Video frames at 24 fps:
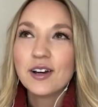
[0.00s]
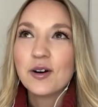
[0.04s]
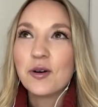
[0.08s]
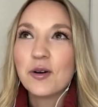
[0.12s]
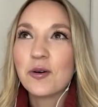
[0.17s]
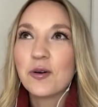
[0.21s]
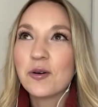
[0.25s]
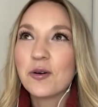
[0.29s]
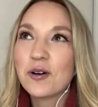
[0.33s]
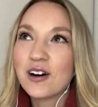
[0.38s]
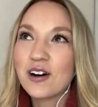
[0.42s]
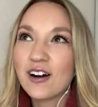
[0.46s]

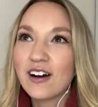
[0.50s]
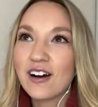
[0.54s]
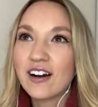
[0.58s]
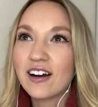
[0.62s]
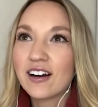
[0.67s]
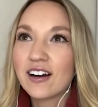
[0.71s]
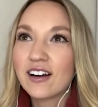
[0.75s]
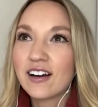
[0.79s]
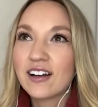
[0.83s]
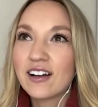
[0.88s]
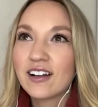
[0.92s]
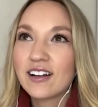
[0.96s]

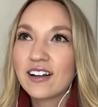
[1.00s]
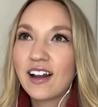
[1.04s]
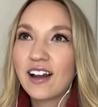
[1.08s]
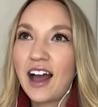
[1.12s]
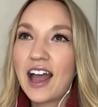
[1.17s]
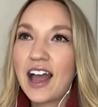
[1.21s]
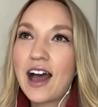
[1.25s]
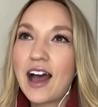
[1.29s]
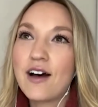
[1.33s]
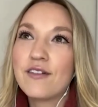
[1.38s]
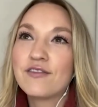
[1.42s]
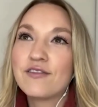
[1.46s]
Or I
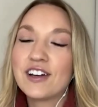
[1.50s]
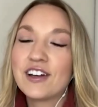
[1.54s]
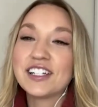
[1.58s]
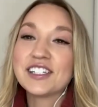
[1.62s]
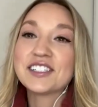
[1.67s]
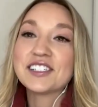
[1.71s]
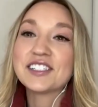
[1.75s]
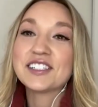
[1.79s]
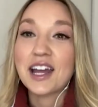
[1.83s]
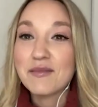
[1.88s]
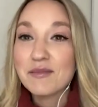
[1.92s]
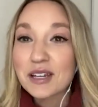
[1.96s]
have an
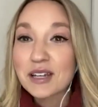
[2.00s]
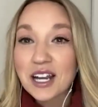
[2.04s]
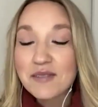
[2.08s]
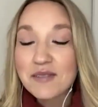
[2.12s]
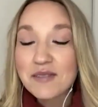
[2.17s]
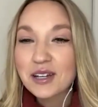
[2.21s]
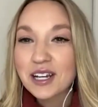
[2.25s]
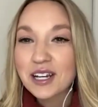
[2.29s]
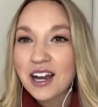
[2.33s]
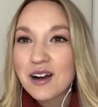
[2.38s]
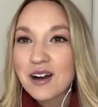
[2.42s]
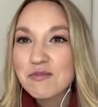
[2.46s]
assignment
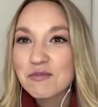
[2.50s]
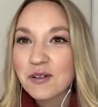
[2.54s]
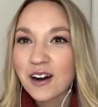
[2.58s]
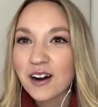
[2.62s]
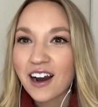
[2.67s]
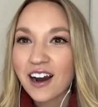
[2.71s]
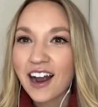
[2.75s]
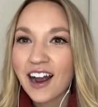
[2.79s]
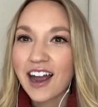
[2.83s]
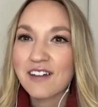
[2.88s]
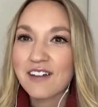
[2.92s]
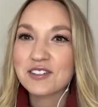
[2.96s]
coming up
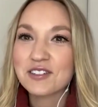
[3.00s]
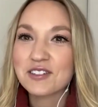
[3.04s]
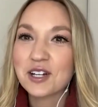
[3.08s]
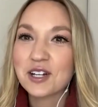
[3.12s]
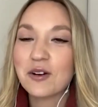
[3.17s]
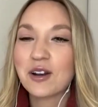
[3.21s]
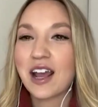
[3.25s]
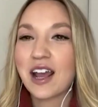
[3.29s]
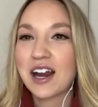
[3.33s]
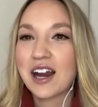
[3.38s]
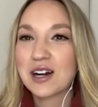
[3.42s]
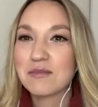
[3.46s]
where I have to go
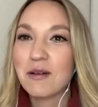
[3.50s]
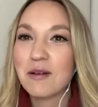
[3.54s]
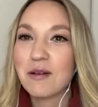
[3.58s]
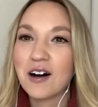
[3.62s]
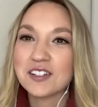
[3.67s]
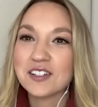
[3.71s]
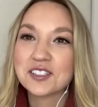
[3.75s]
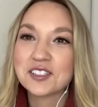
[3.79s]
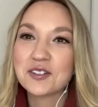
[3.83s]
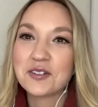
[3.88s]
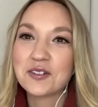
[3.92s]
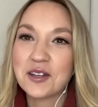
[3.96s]
to
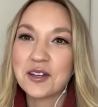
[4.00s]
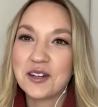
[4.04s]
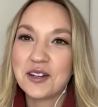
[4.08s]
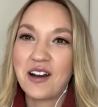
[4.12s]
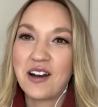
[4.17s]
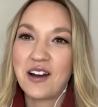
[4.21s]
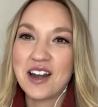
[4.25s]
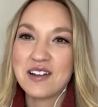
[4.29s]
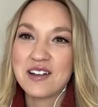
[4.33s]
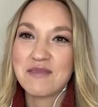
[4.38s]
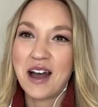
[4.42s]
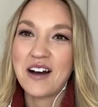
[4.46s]
Aeropostale and
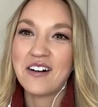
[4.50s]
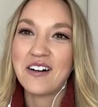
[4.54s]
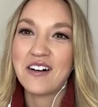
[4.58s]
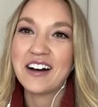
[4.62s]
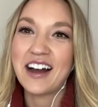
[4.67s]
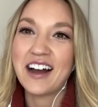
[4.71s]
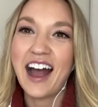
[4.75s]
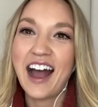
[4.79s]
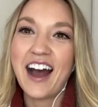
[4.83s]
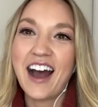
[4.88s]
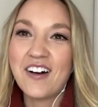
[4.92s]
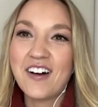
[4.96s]
write about
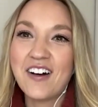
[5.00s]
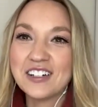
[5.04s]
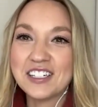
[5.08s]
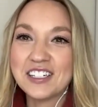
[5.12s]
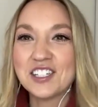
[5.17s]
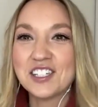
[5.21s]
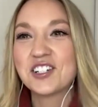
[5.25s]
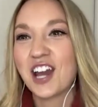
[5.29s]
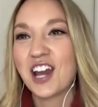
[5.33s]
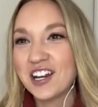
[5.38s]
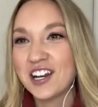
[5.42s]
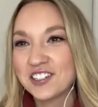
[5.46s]
how
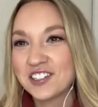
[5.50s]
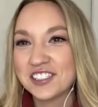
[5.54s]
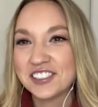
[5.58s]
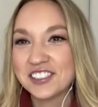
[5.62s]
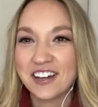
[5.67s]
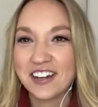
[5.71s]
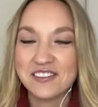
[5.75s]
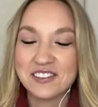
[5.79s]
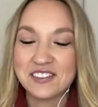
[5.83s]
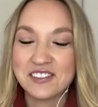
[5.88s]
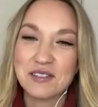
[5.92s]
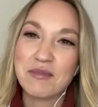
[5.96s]
it's changed since
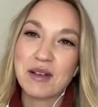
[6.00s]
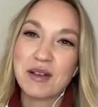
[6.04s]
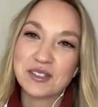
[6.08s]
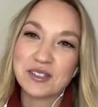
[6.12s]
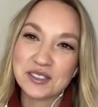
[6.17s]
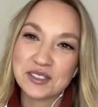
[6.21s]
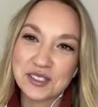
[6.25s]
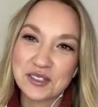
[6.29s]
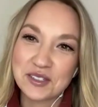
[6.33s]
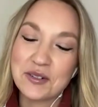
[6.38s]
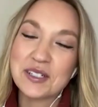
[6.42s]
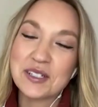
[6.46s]
I was in middle
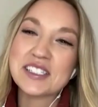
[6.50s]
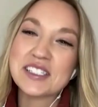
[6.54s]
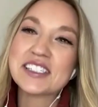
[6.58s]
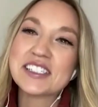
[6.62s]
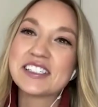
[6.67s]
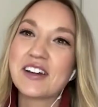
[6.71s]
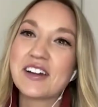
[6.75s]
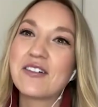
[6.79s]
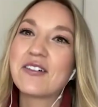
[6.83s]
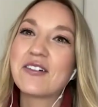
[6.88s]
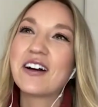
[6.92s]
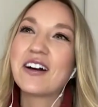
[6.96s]
school. And
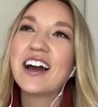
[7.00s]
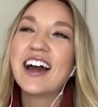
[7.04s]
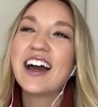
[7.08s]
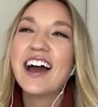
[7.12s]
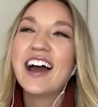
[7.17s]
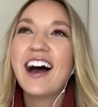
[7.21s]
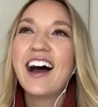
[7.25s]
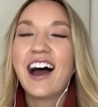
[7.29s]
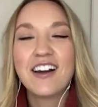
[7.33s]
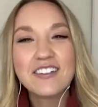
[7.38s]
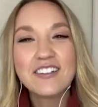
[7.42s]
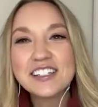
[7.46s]
so
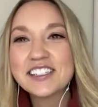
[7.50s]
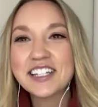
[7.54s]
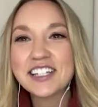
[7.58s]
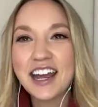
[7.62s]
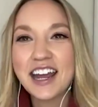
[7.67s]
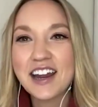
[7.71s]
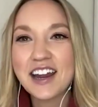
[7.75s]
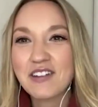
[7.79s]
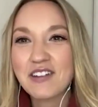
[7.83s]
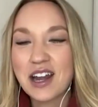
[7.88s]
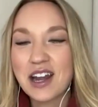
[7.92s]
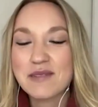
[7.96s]
I always
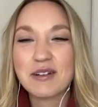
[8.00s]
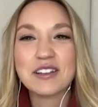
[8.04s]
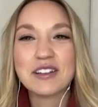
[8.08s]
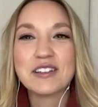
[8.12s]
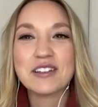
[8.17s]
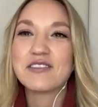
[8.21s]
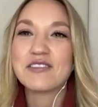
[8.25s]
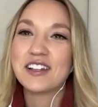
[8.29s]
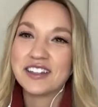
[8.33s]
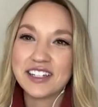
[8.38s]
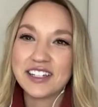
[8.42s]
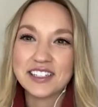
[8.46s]
say I write about the
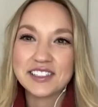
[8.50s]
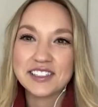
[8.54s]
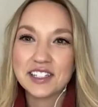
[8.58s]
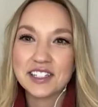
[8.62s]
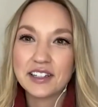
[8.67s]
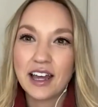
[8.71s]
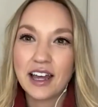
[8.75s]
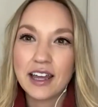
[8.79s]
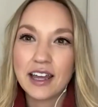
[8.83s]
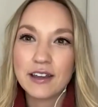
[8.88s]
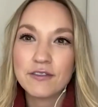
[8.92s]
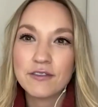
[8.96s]
fun things in
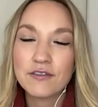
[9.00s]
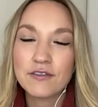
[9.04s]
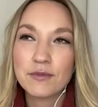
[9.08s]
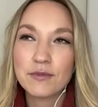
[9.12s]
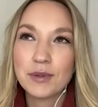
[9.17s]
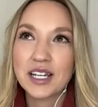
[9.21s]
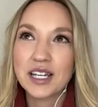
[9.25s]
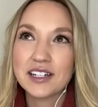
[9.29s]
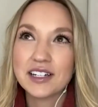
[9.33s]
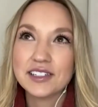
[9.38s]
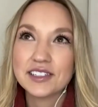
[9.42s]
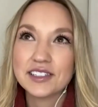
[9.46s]
life
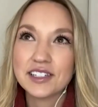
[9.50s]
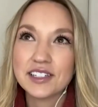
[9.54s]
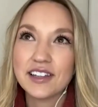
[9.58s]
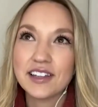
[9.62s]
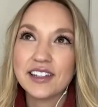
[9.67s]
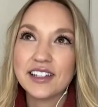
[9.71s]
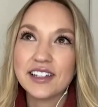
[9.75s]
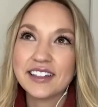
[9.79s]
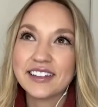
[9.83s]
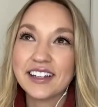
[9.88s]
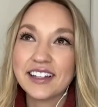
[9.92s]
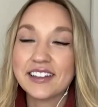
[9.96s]
because I
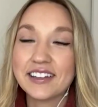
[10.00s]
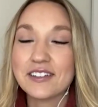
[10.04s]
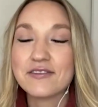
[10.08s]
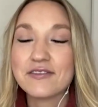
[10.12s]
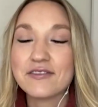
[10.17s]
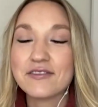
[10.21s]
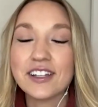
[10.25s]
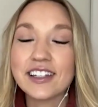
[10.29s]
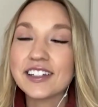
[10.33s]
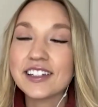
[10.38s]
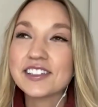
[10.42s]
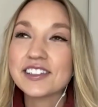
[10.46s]
think that the
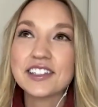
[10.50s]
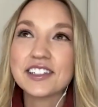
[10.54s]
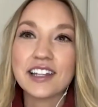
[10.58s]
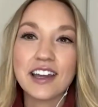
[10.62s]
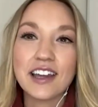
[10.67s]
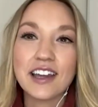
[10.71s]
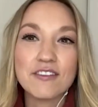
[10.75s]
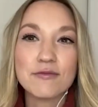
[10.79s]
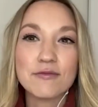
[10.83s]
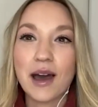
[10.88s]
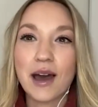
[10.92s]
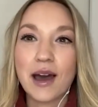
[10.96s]
fun things in
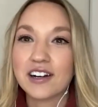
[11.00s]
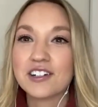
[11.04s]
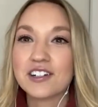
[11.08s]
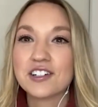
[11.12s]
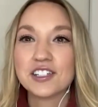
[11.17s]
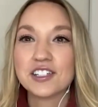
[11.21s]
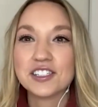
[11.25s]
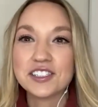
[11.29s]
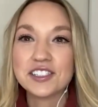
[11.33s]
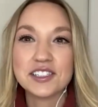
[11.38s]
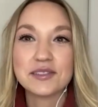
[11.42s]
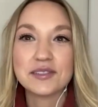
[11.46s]
life matter
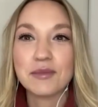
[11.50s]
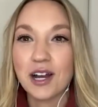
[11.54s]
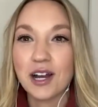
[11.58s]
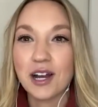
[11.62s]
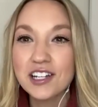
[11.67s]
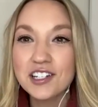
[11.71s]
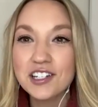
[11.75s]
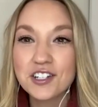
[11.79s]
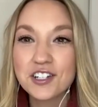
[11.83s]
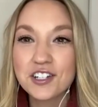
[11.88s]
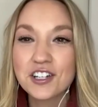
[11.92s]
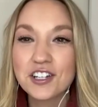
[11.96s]
just as
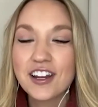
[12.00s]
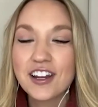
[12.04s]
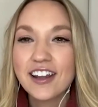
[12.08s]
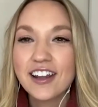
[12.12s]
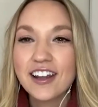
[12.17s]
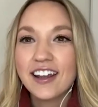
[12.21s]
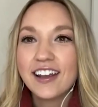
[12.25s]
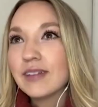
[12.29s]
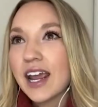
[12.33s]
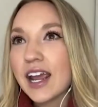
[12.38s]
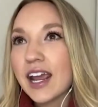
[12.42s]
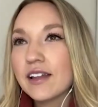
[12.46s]
much.
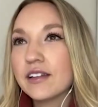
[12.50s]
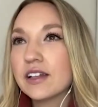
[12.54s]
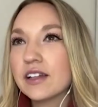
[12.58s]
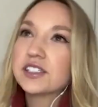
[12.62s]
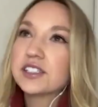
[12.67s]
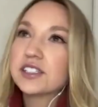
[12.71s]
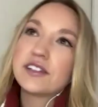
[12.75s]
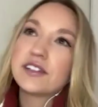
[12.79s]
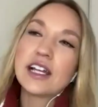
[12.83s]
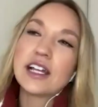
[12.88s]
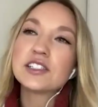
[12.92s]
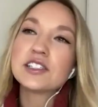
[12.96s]
And
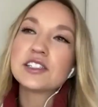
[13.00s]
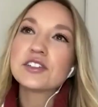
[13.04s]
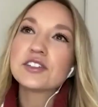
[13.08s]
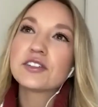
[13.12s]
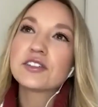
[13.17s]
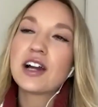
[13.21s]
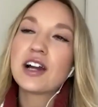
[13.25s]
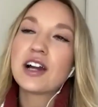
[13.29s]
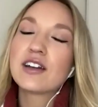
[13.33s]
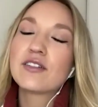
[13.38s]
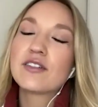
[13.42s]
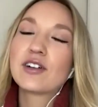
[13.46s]
that's also
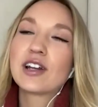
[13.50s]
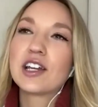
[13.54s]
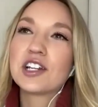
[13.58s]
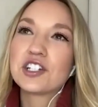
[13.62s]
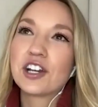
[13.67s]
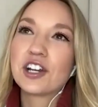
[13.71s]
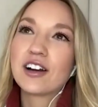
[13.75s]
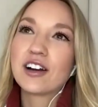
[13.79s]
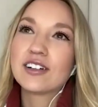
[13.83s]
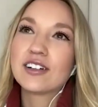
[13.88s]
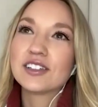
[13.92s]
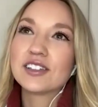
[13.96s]
kind of what I
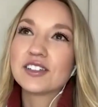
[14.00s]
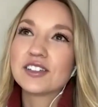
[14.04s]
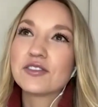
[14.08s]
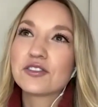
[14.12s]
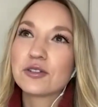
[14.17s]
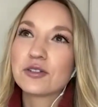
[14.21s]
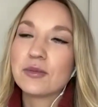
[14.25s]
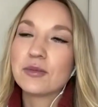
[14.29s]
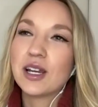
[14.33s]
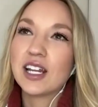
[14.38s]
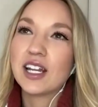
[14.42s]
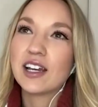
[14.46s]
share on
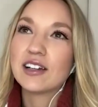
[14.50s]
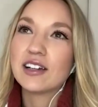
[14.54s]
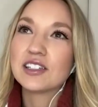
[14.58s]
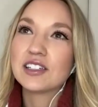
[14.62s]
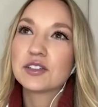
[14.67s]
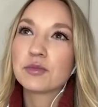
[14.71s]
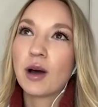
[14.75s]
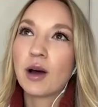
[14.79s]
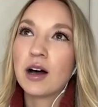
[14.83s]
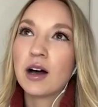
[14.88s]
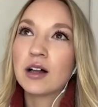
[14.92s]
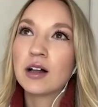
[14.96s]
social media
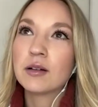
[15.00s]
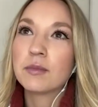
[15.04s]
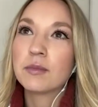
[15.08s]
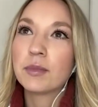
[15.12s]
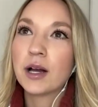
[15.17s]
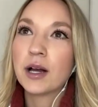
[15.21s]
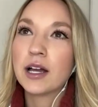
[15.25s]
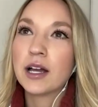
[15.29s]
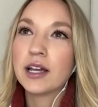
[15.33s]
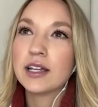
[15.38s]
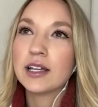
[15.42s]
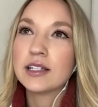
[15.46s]
as well.
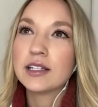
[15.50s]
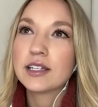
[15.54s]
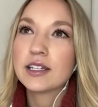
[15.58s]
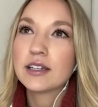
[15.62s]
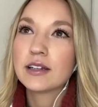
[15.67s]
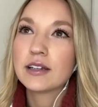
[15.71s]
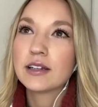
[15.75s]
But